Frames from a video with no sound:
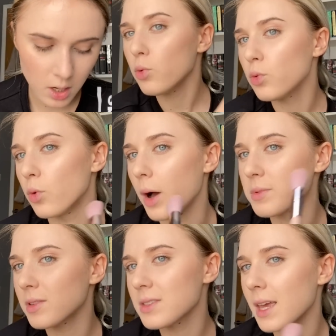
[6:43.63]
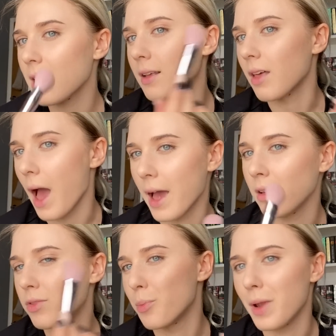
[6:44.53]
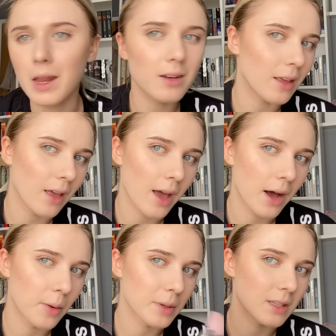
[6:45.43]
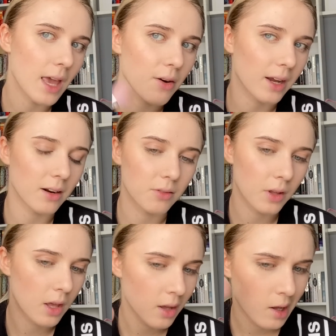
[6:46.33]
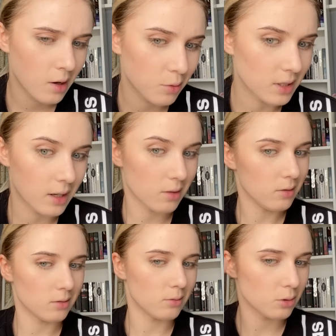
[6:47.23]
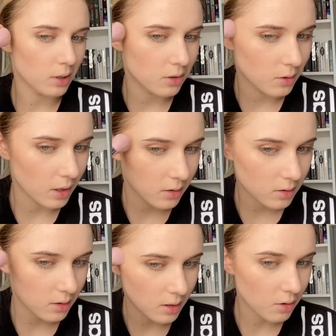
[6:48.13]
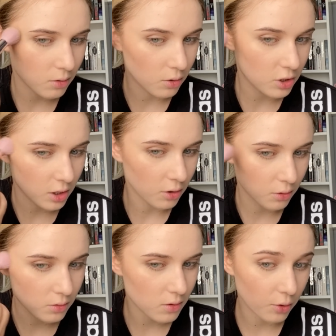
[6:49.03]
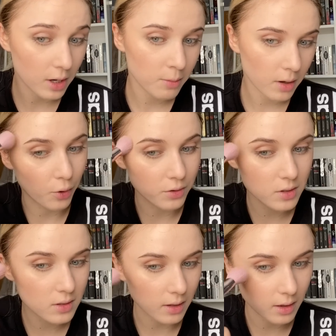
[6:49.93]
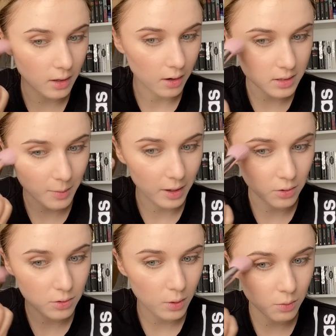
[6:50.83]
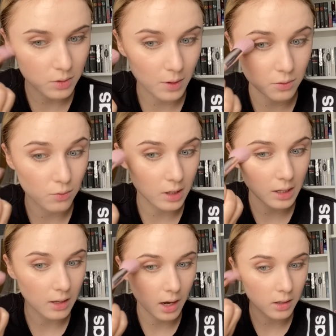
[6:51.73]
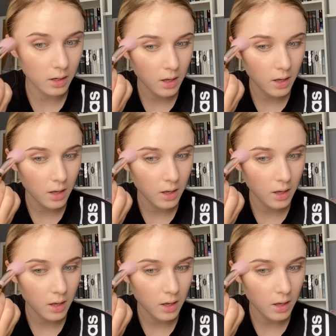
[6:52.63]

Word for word: Oh, I'm starting to get like the hang of the blending it out, because here I kind of was like, oh, what do I do with this? Because I don't usually use cream bronzers. I think the last time I used one was when I was really young.